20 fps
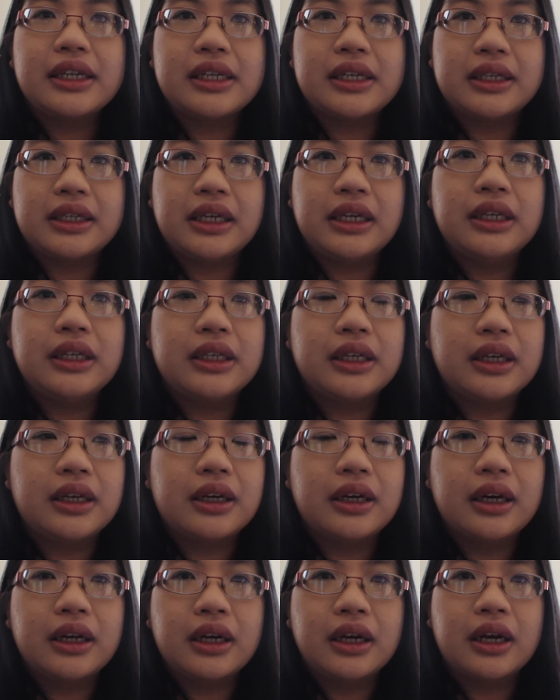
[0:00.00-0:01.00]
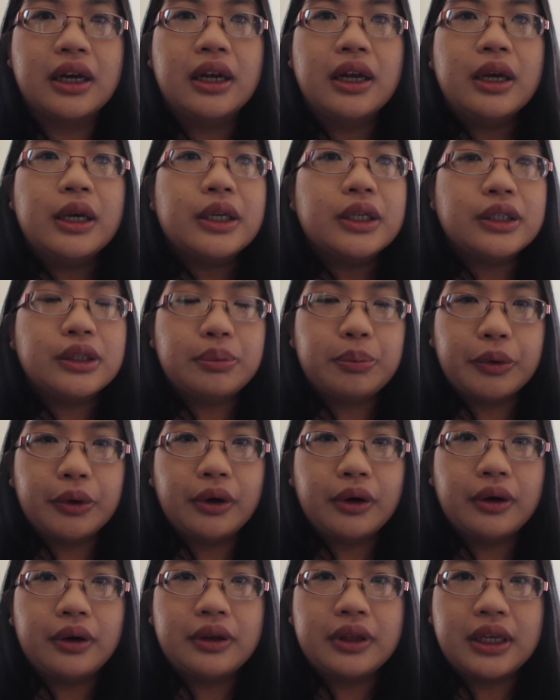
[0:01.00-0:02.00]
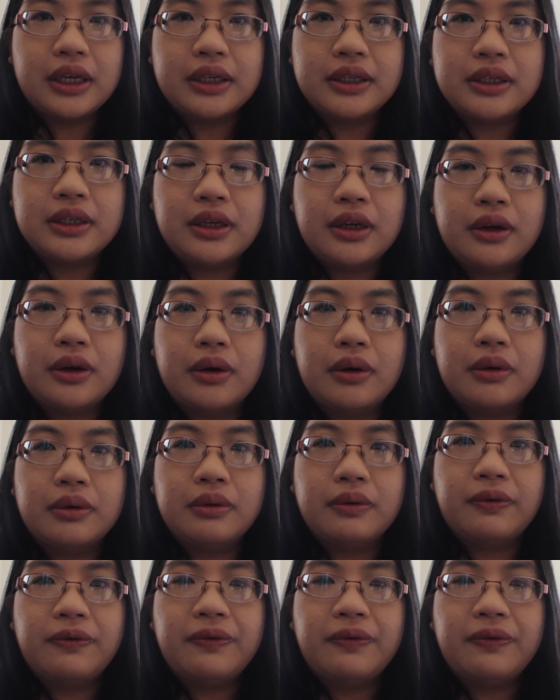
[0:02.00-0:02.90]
Is he gonna spur this, you know,